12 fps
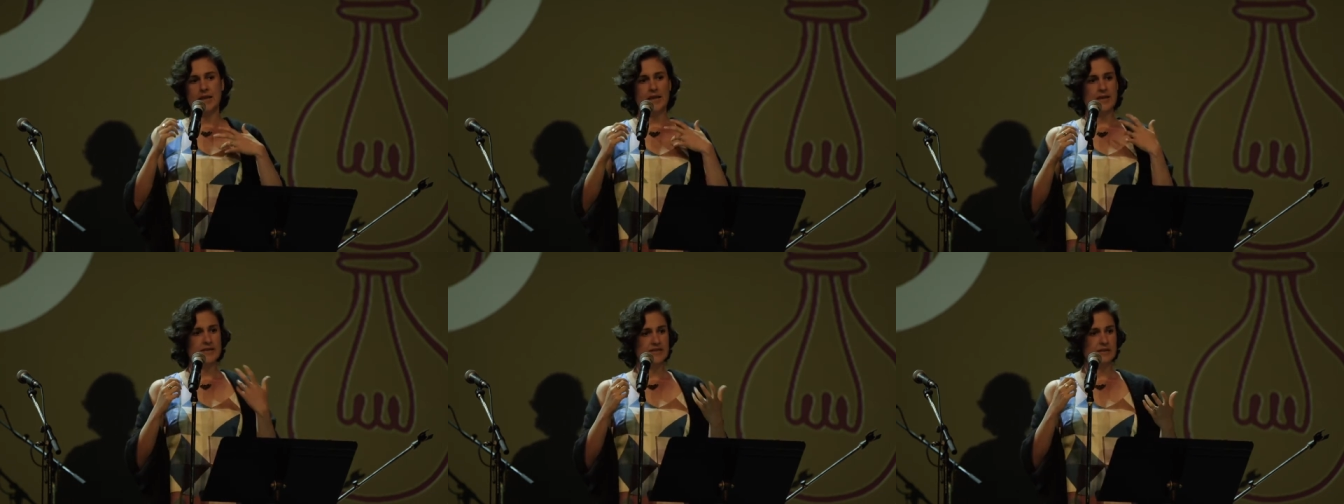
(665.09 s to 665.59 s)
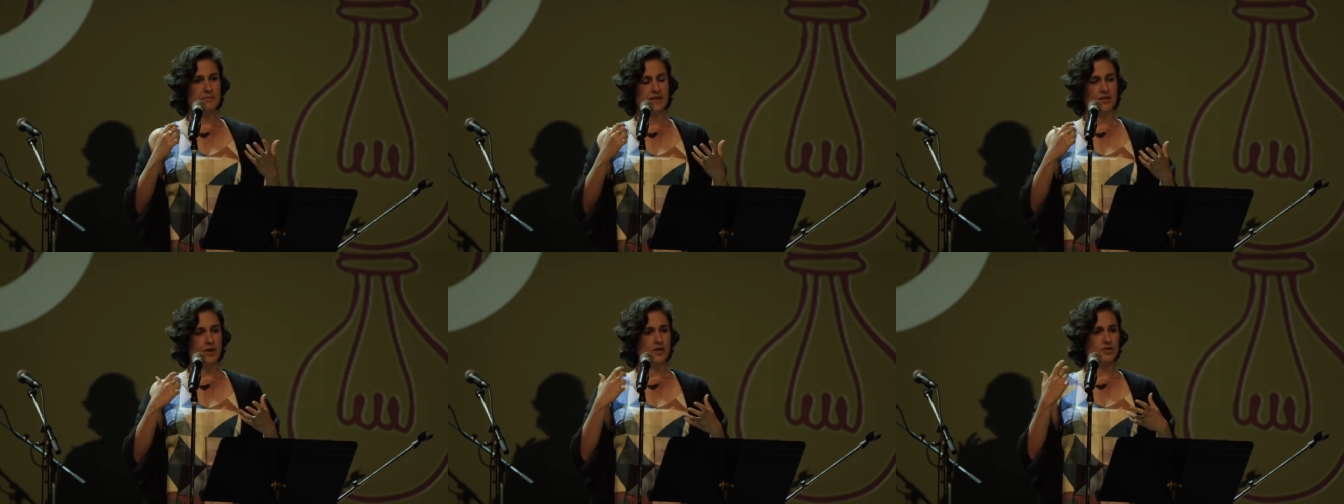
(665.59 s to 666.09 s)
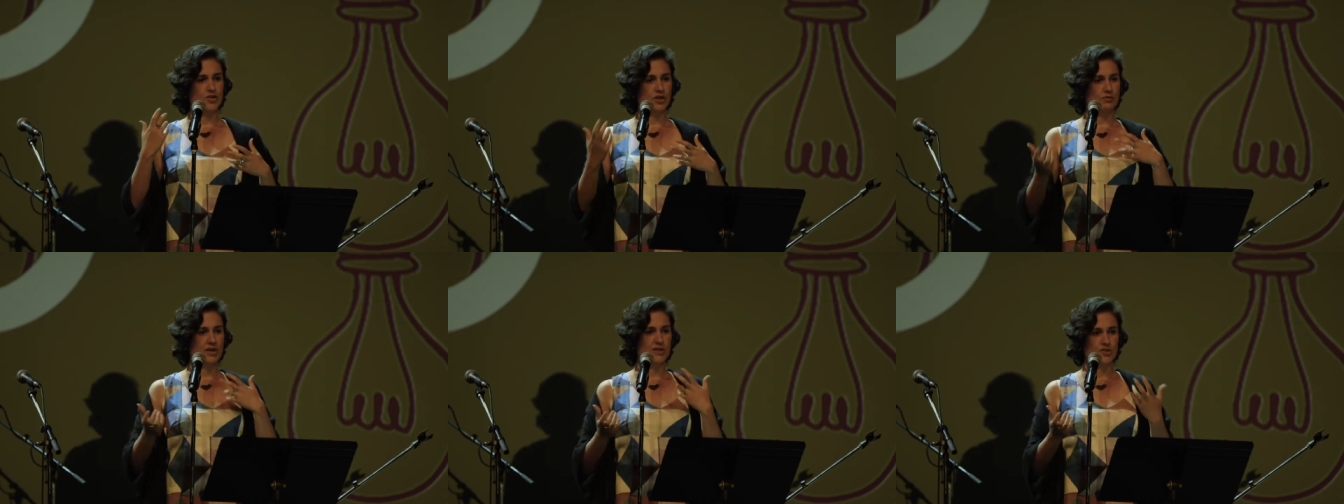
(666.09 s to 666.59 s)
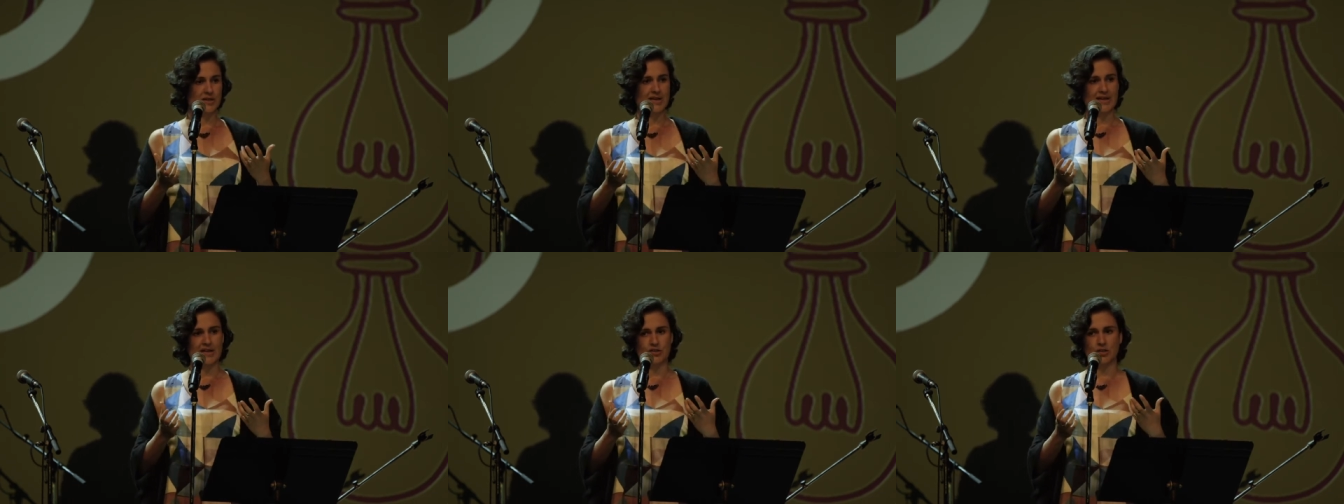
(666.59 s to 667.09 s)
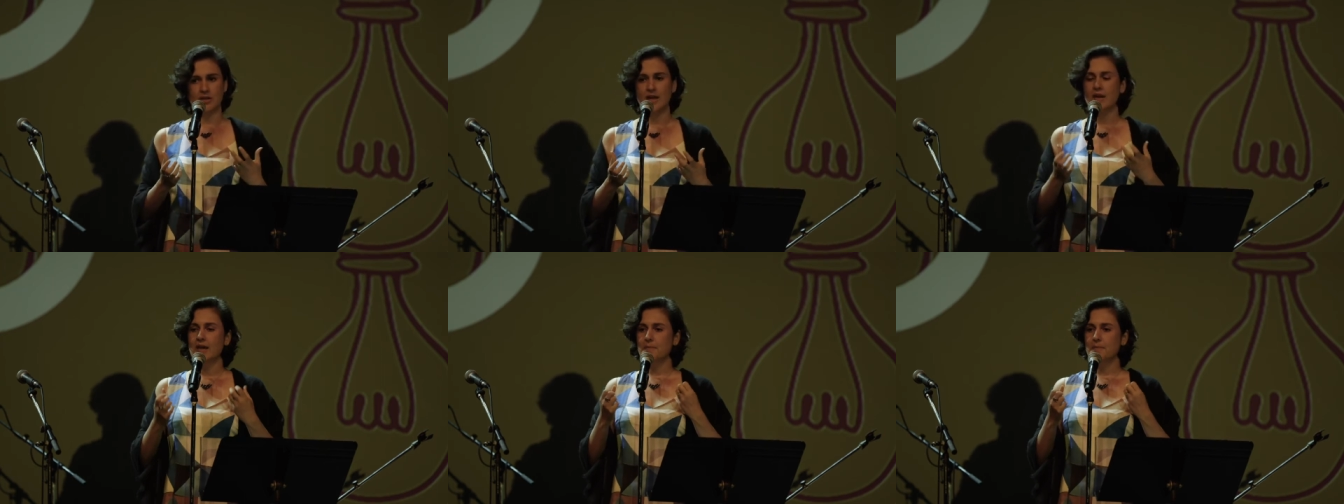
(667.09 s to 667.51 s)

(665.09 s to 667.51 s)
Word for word: Indian mythology, religion, and legend,